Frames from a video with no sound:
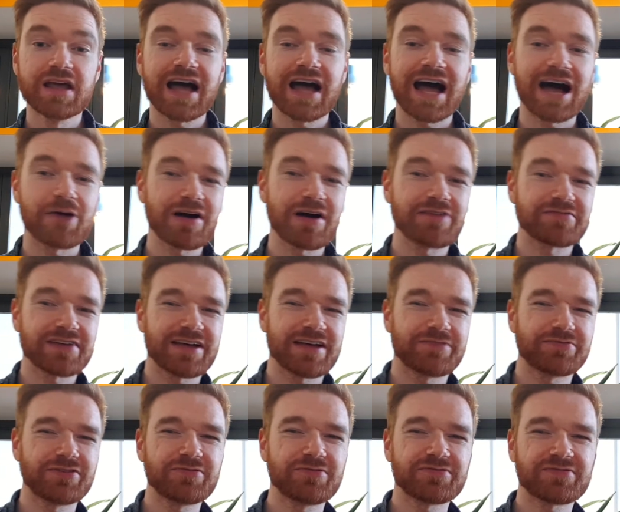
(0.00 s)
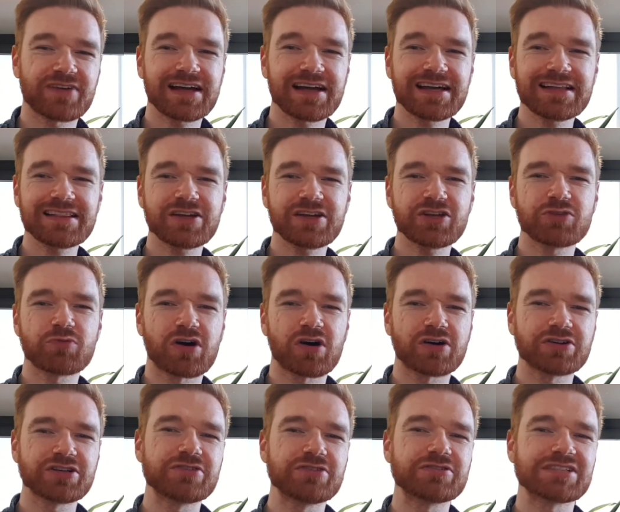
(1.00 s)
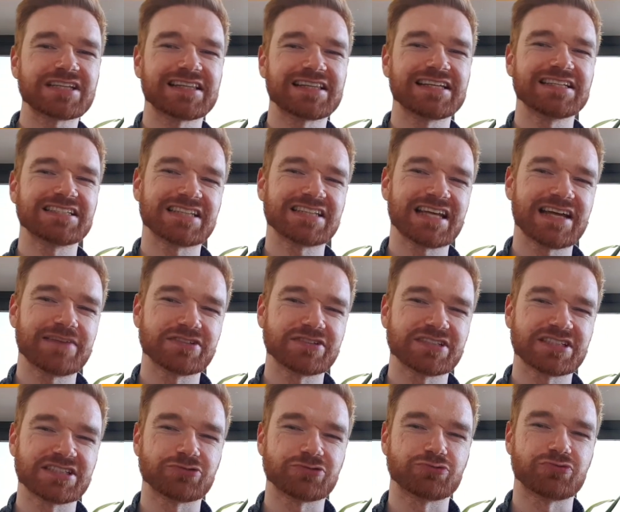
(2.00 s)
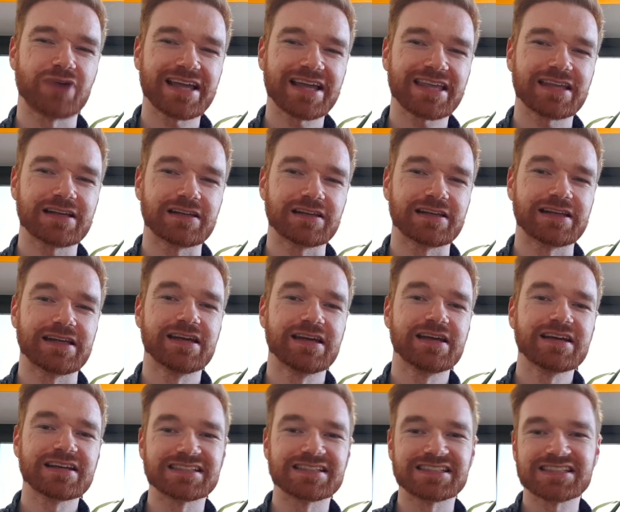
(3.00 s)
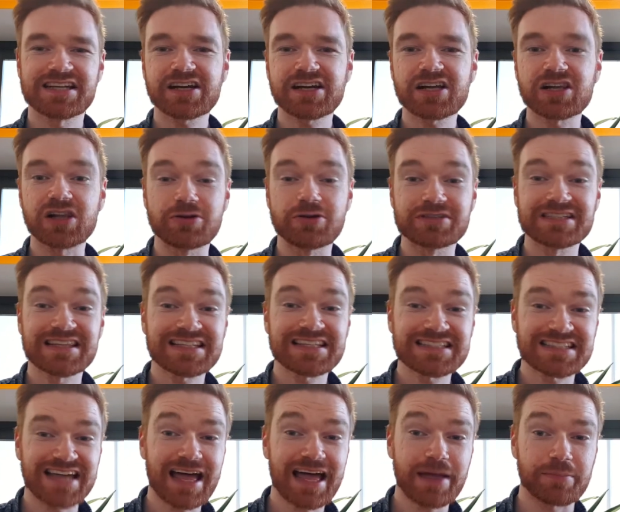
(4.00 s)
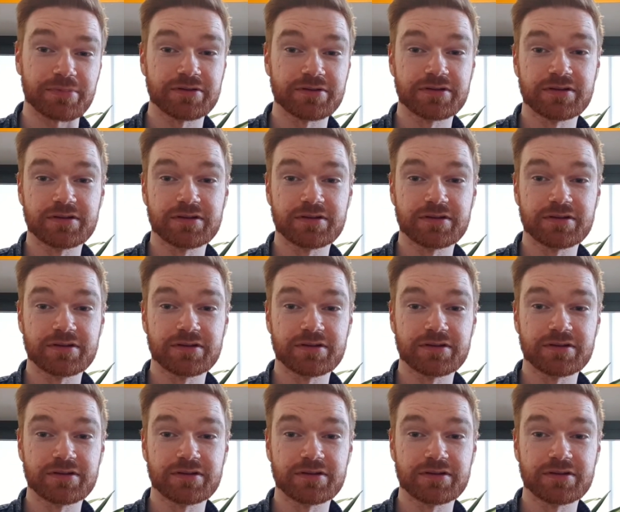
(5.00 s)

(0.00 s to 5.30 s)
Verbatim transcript: However, if you find that you aren't using these services regularly, consider closing the tab.